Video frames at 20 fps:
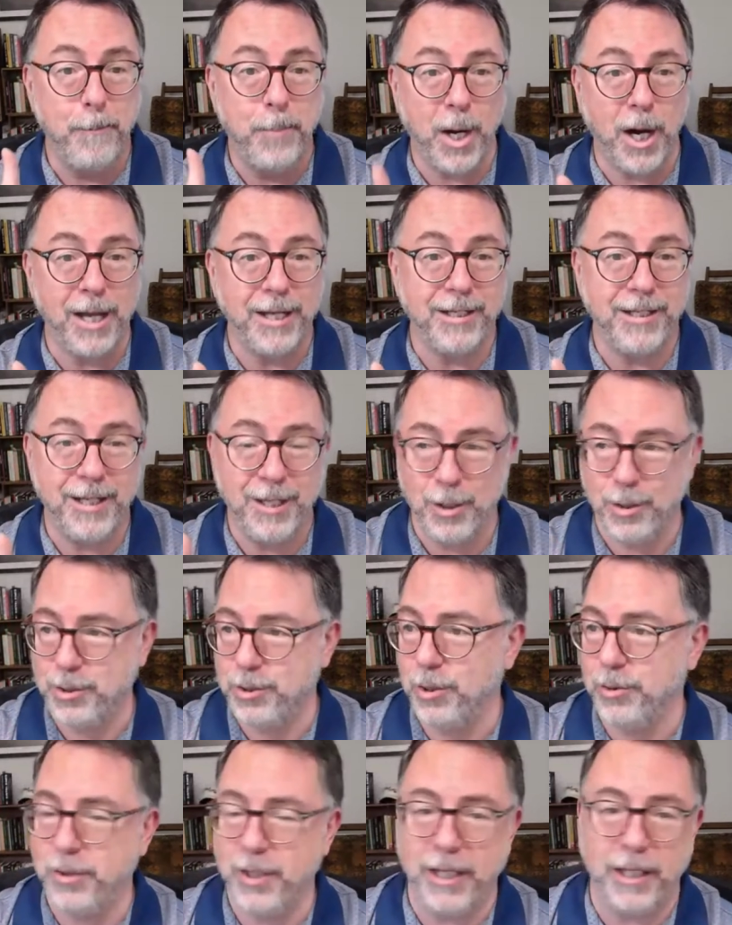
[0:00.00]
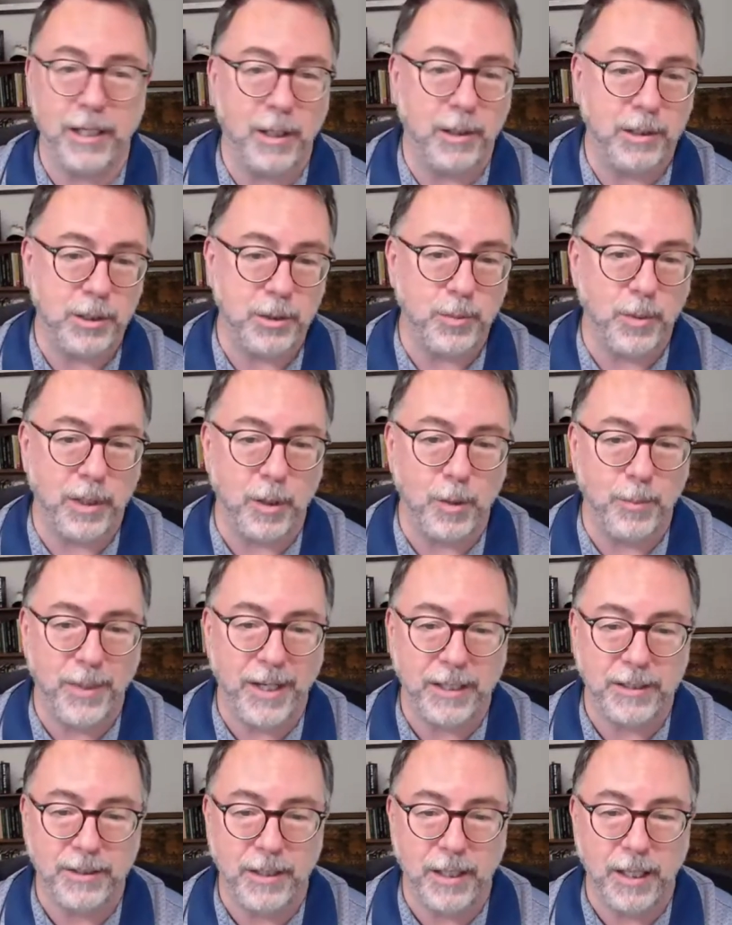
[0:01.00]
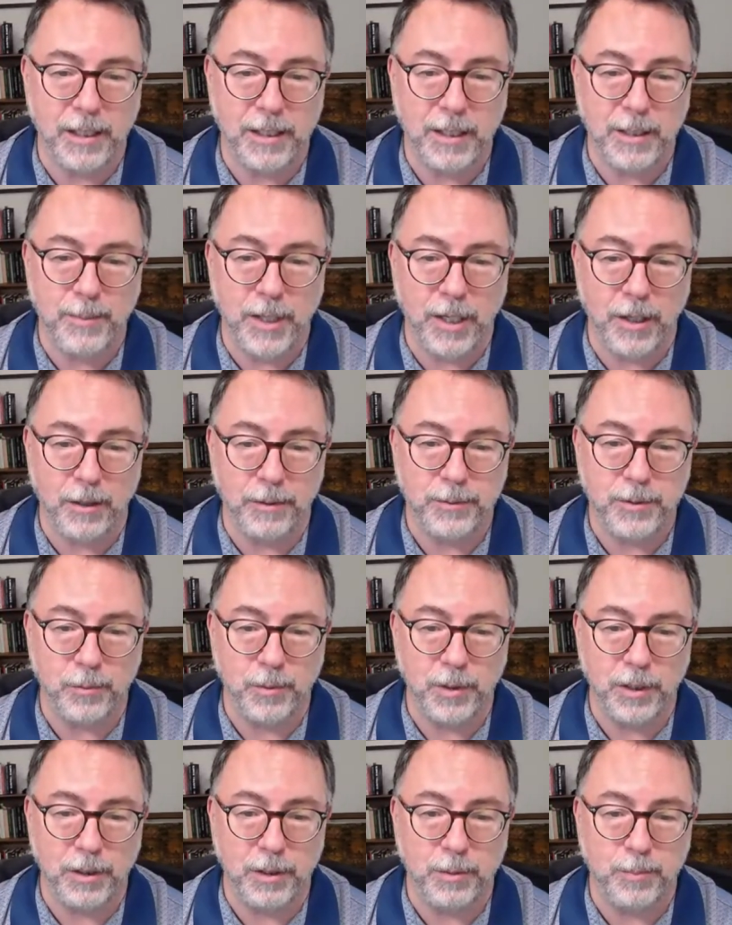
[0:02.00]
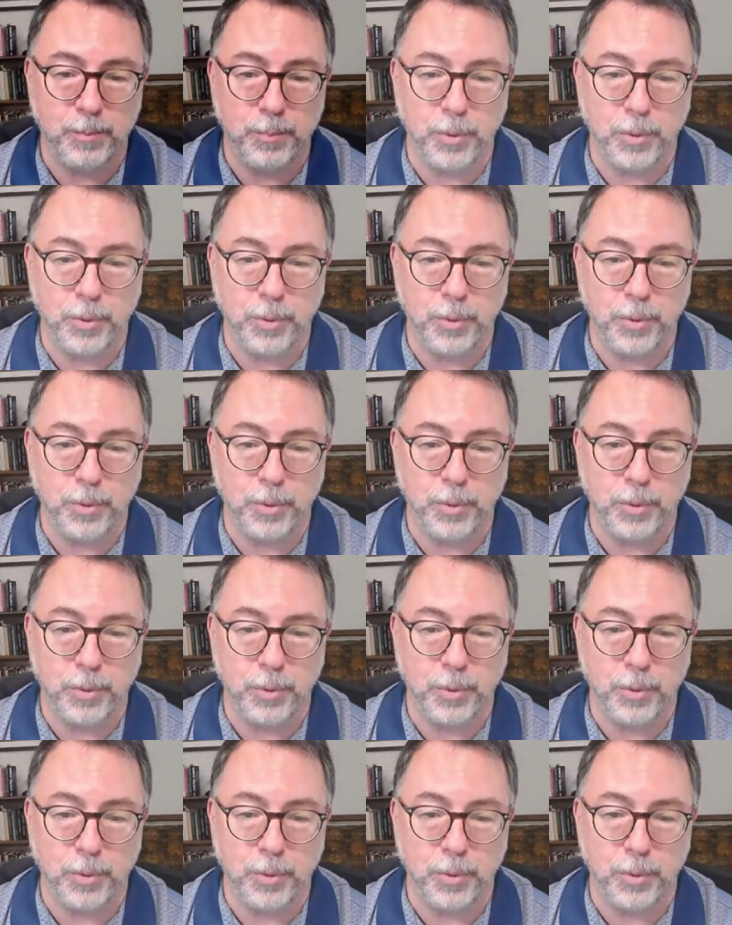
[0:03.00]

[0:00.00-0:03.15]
But here's the thing, and I just want to go back to that email to really